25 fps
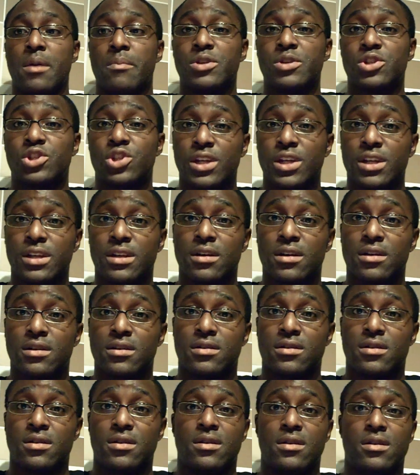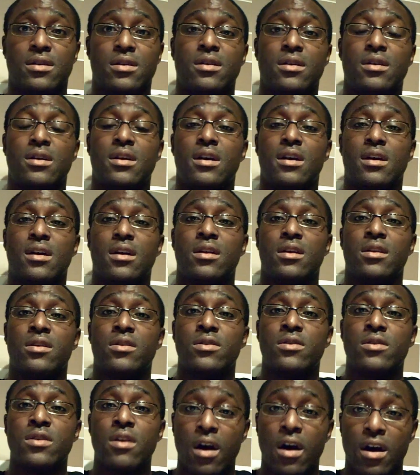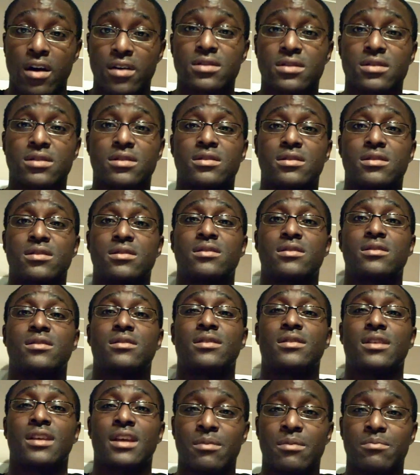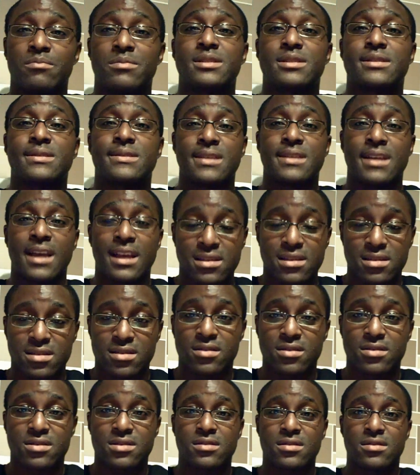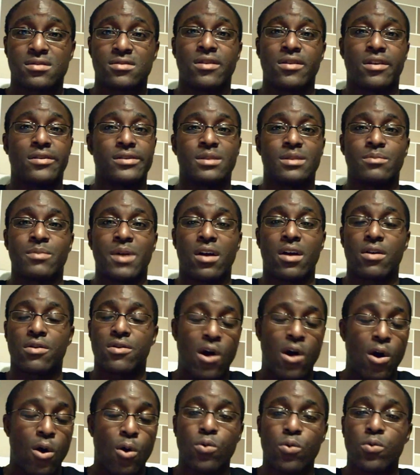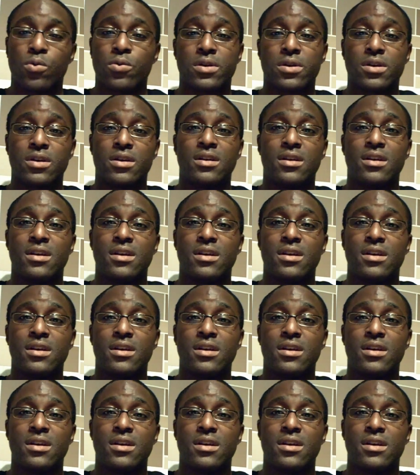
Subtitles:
Machida knocked him senseless, knocked him out cold.